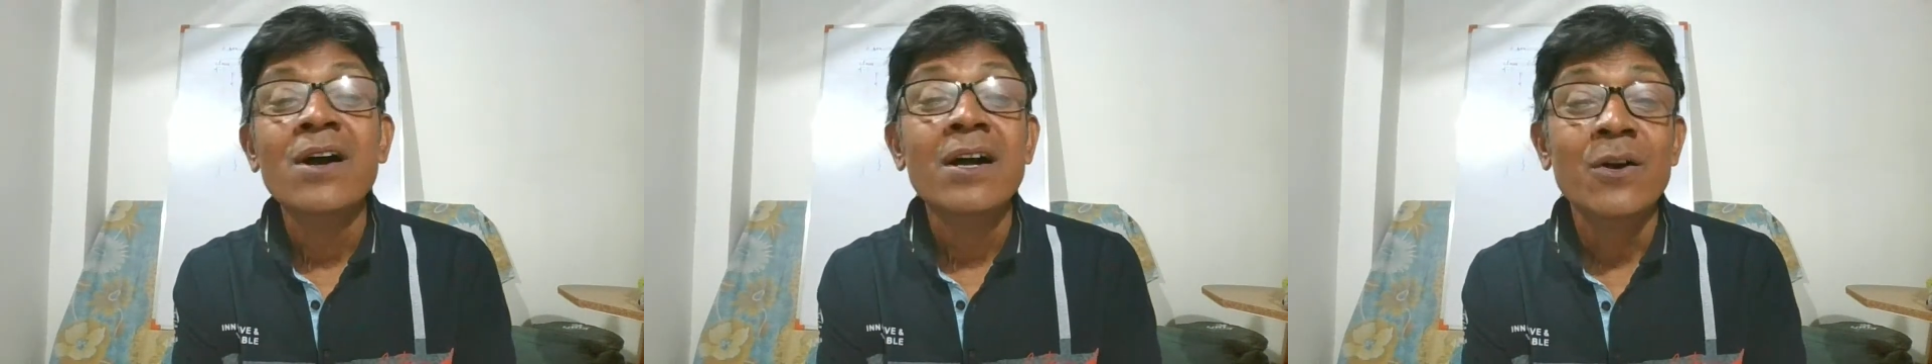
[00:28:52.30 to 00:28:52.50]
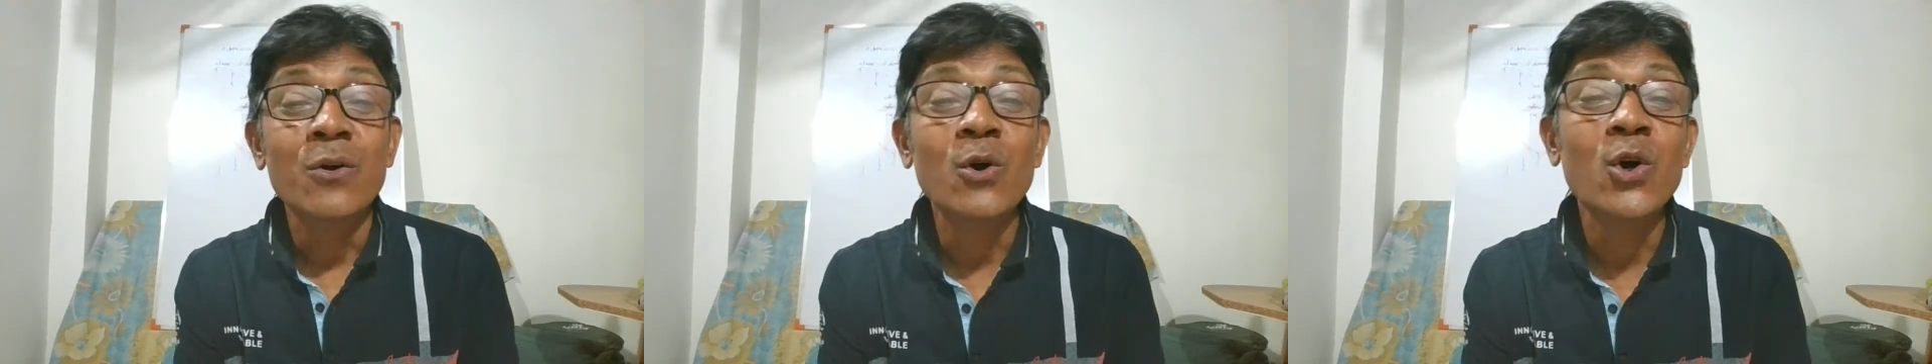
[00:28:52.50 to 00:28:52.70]

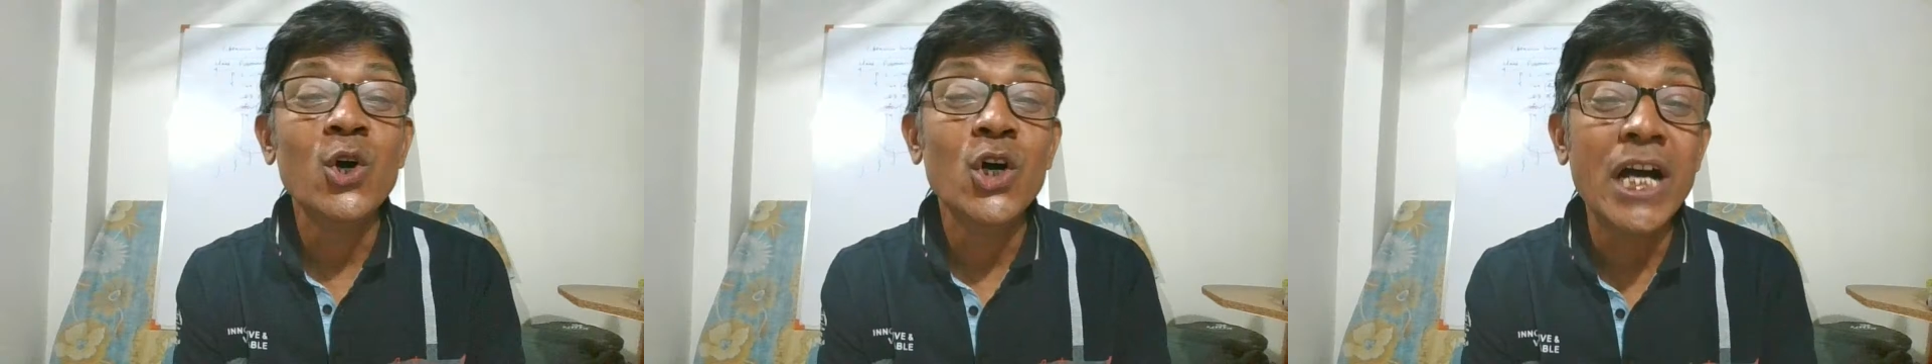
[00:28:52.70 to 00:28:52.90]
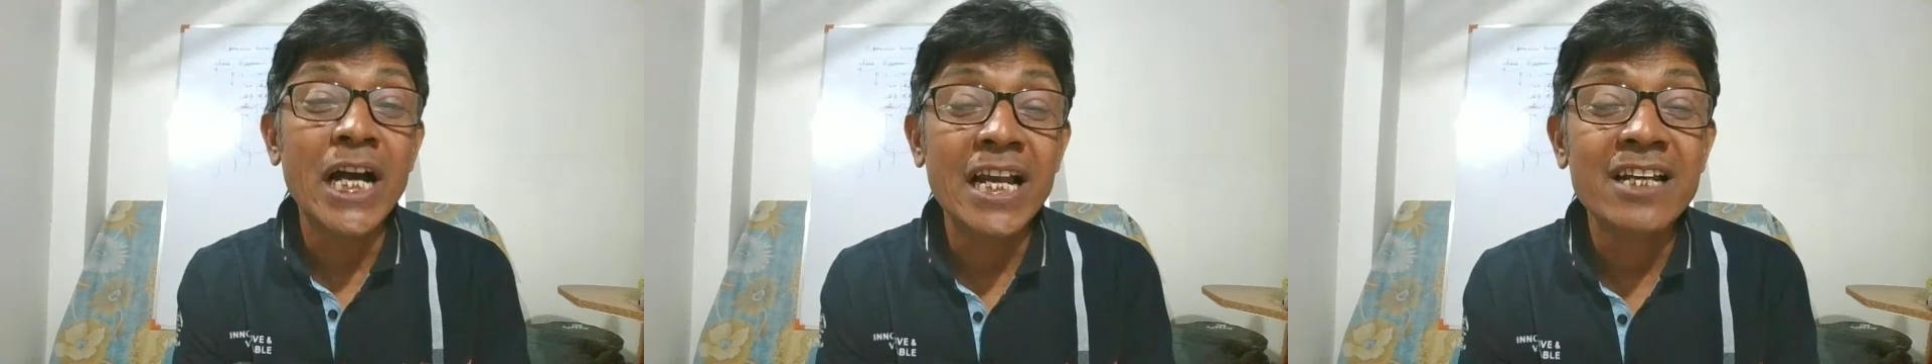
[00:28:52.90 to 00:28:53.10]
Oh,
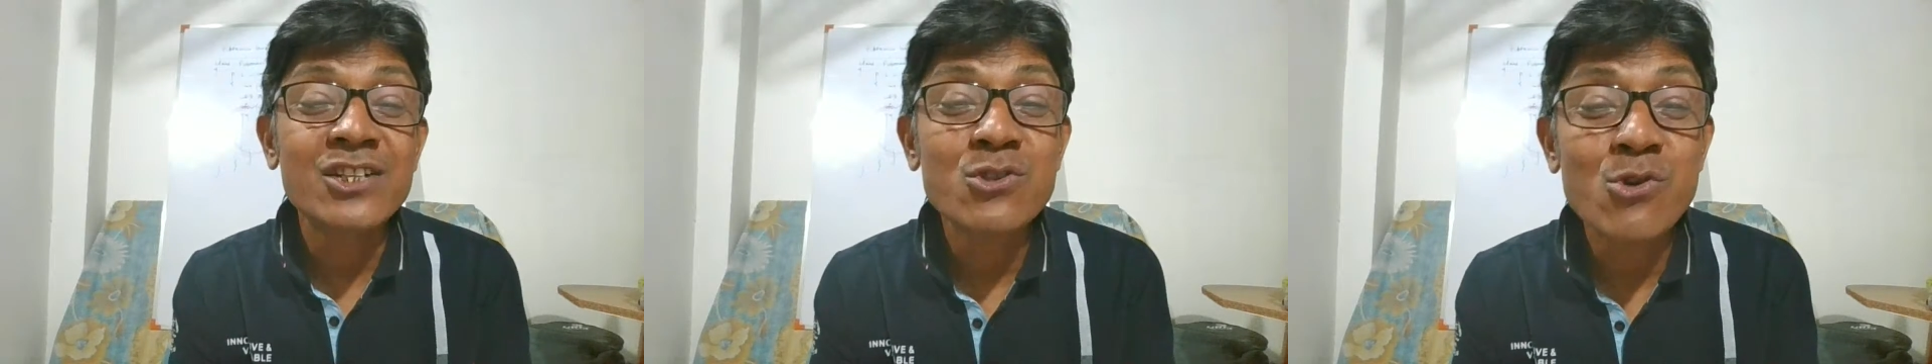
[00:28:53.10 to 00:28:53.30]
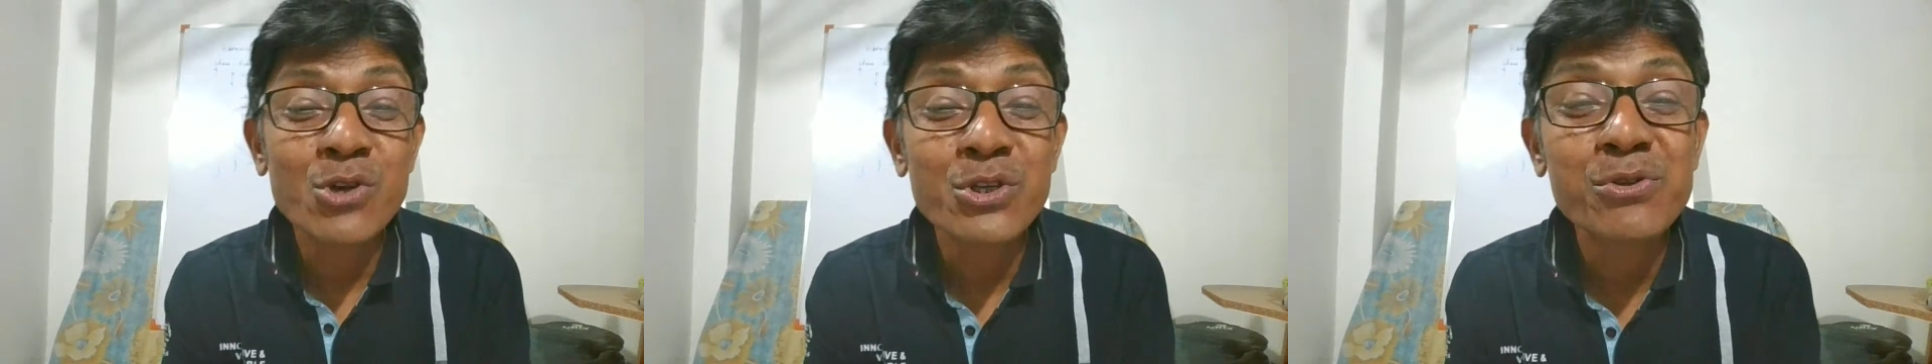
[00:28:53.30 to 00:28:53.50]
I'll
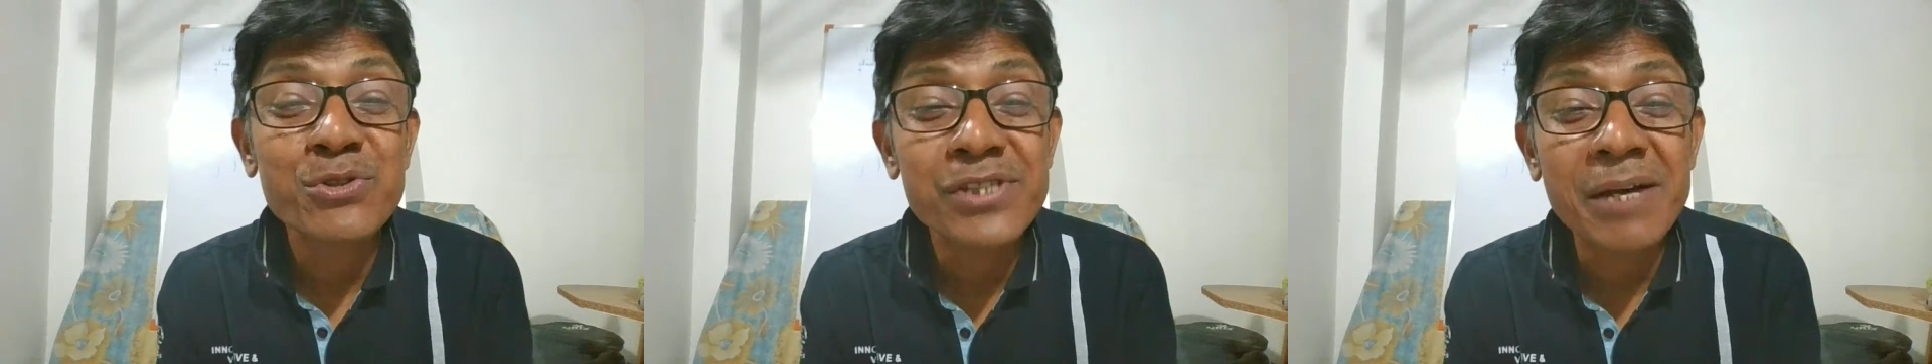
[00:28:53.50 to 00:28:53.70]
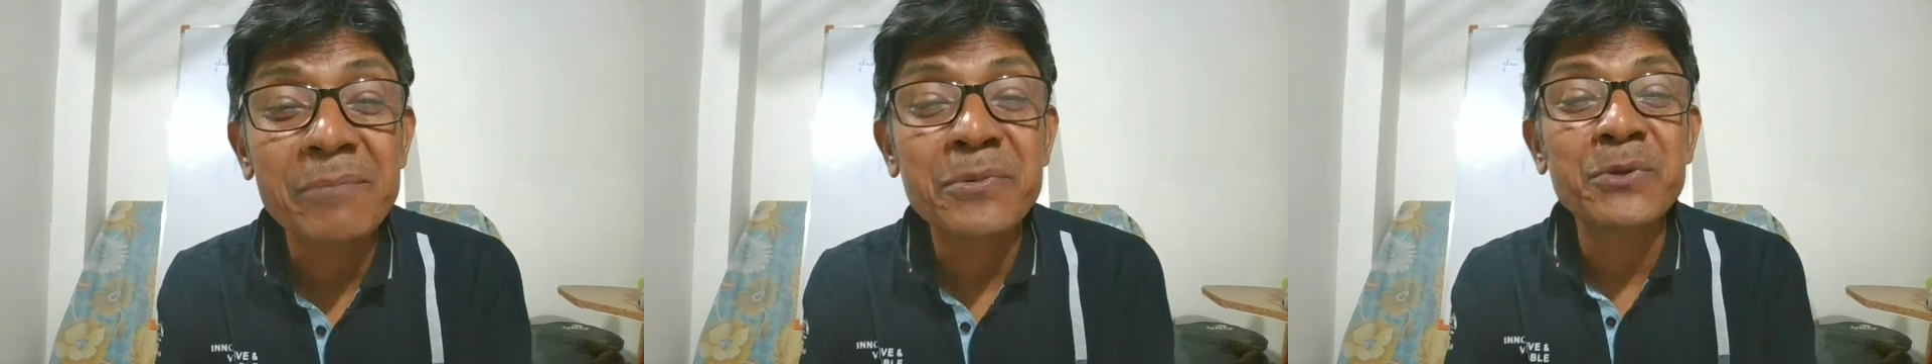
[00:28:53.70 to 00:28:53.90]
show you
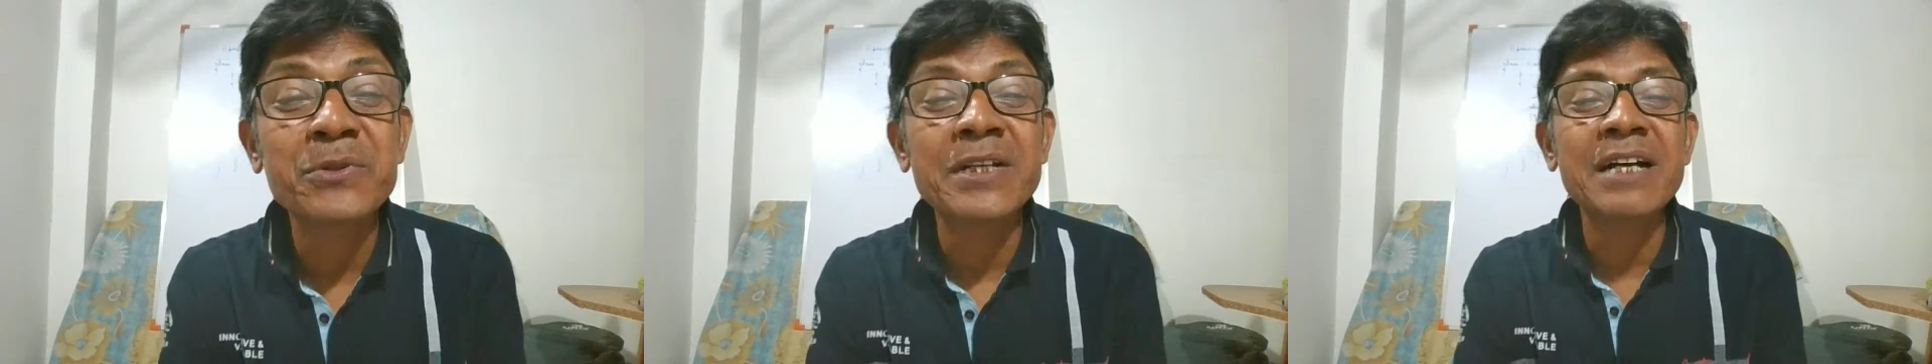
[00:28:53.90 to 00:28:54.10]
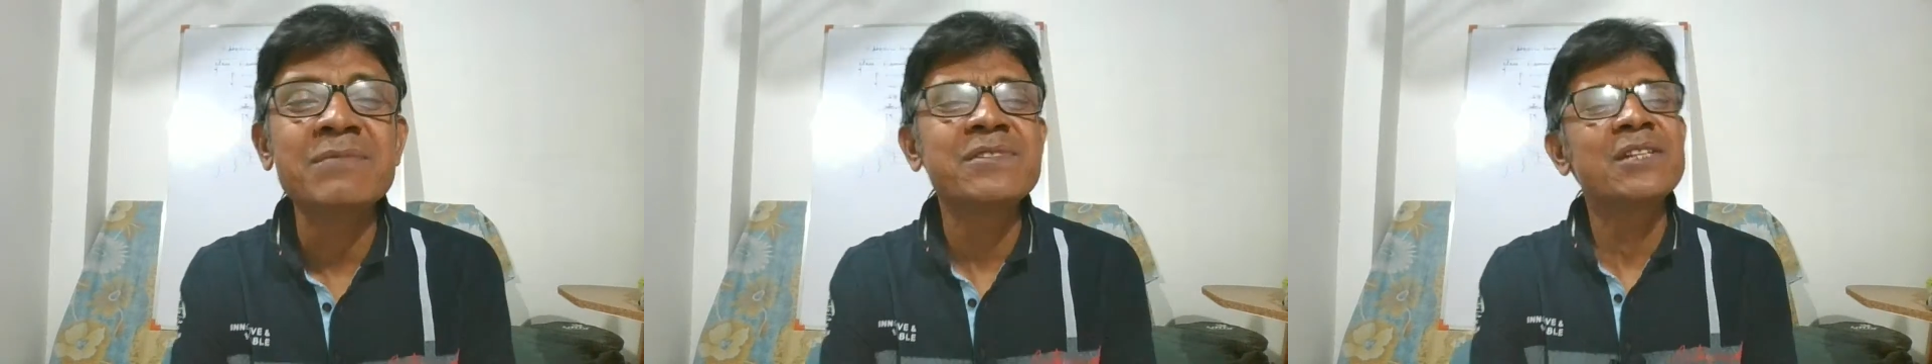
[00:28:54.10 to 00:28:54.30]
some programs.